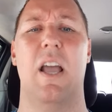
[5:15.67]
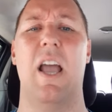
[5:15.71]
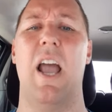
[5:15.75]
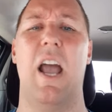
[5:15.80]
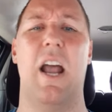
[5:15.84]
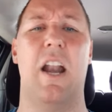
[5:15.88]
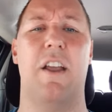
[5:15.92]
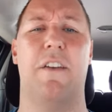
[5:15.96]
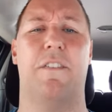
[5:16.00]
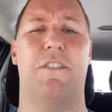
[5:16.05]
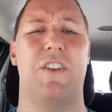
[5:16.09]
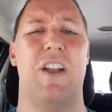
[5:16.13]

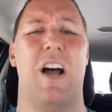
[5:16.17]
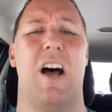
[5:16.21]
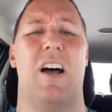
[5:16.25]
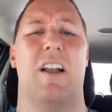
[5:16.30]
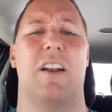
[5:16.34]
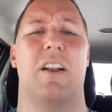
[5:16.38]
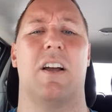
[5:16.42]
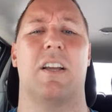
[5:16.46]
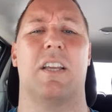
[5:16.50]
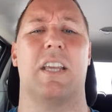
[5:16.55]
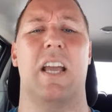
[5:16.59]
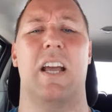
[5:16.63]
And if not,
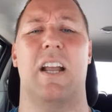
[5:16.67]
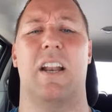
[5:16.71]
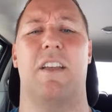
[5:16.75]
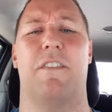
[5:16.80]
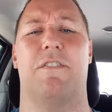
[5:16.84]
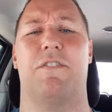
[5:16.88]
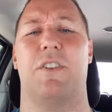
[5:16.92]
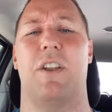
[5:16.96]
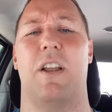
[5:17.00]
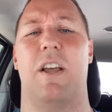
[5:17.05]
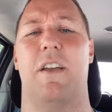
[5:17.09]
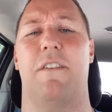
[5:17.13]
again,
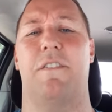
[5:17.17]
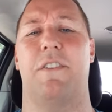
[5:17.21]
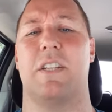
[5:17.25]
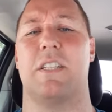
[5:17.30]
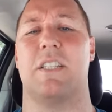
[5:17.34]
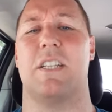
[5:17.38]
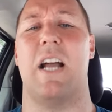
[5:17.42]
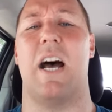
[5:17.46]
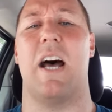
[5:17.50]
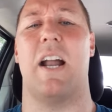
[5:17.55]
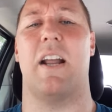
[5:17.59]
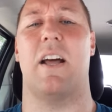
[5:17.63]
if if it's
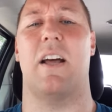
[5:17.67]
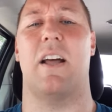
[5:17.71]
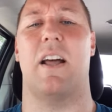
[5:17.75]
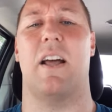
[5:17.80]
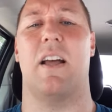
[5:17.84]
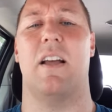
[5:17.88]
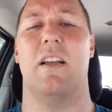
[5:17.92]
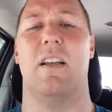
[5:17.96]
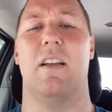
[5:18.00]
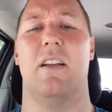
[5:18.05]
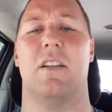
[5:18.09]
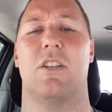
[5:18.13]
not a
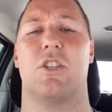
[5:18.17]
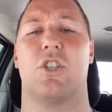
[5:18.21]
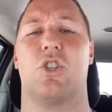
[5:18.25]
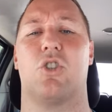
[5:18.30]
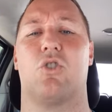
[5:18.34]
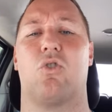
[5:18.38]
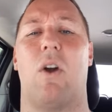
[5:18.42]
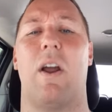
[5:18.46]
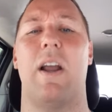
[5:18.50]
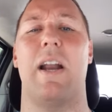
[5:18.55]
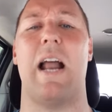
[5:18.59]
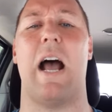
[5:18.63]

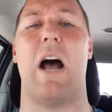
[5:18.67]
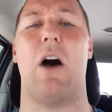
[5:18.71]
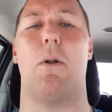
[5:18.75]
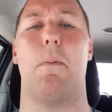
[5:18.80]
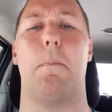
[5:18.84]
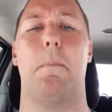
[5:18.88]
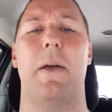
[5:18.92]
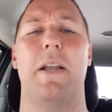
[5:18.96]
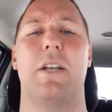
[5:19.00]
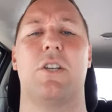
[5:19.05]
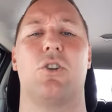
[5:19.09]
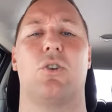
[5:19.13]
straight out
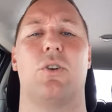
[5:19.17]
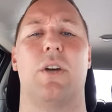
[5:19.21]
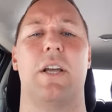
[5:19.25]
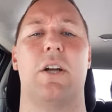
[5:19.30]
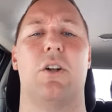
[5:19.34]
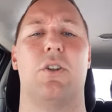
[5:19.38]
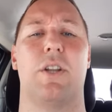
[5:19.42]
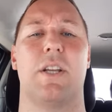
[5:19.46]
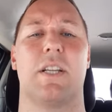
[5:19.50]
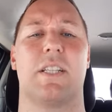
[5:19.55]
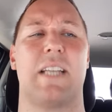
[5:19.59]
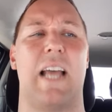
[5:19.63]
mental
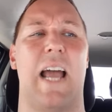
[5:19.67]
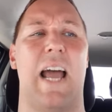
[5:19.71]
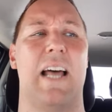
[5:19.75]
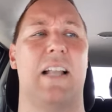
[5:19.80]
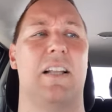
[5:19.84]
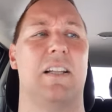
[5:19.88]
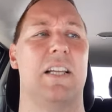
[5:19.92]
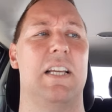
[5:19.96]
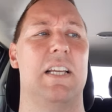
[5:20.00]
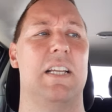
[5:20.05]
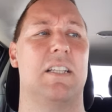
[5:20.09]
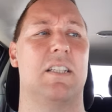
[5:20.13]
illness, at
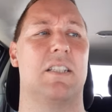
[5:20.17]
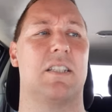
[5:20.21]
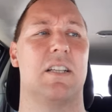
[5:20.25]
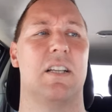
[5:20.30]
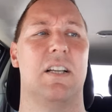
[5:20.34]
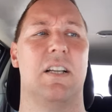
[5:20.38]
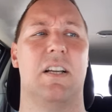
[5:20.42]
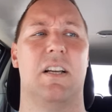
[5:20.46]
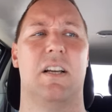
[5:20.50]
least